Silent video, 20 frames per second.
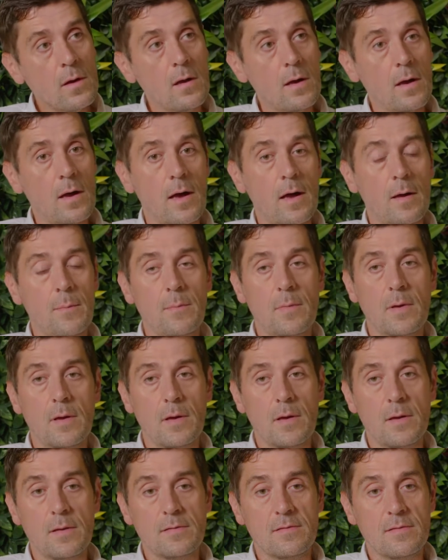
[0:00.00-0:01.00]

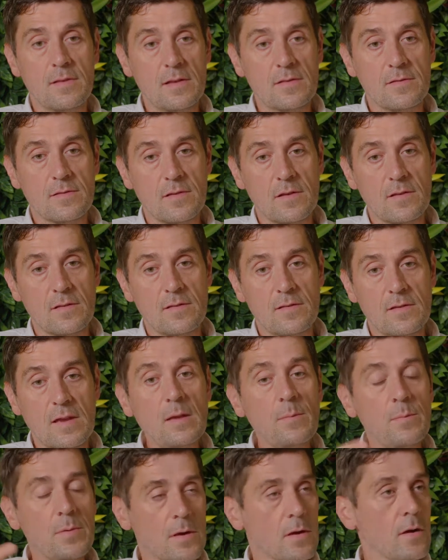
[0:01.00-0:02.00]
It's a
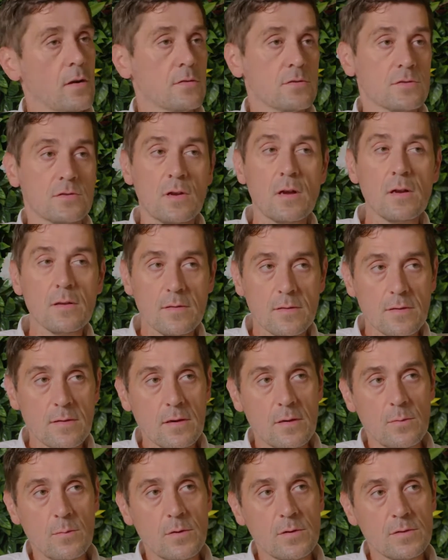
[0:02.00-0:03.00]
deeper construct
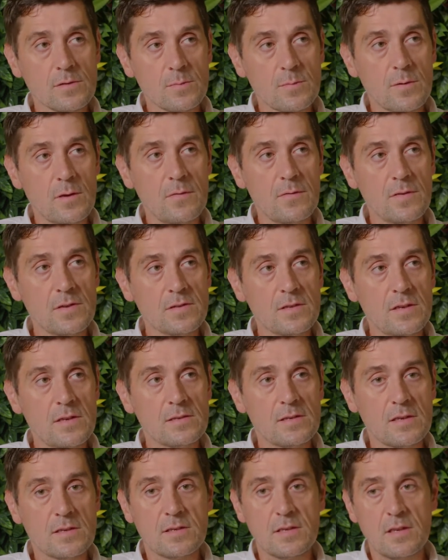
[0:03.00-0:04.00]
than it was previously.
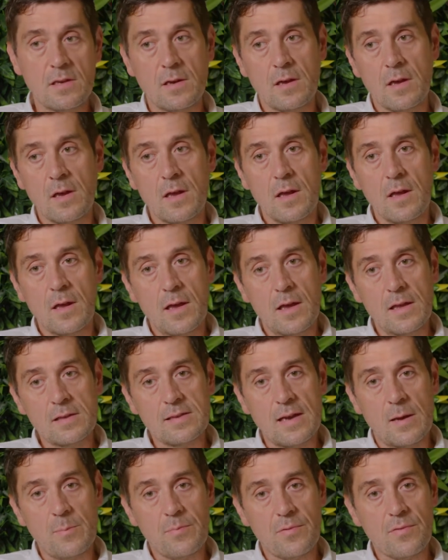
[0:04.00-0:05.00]
It's actually
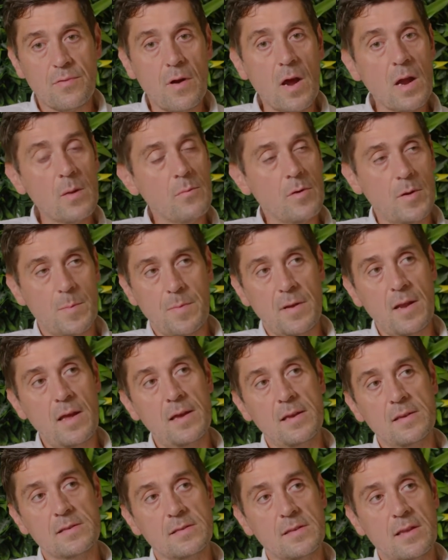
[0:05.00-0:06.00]
it's our primary
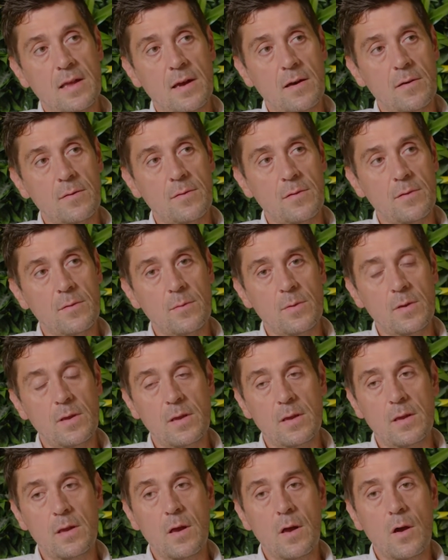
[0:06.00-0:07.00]
place now that
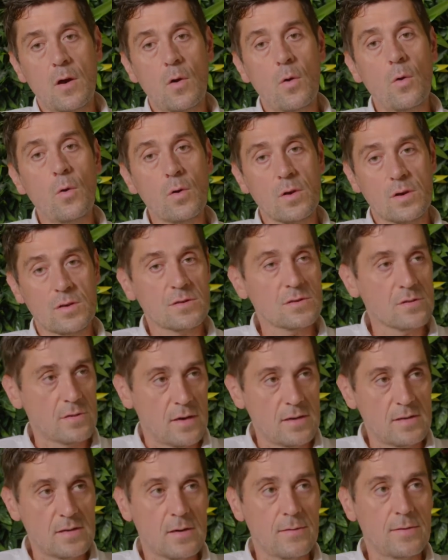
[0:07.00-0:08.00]
we
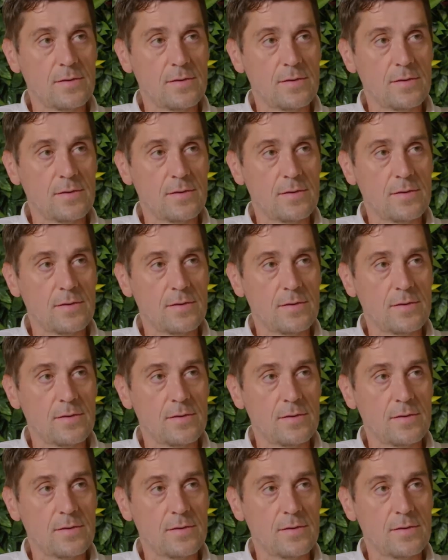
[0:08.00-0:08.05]
orchestrate our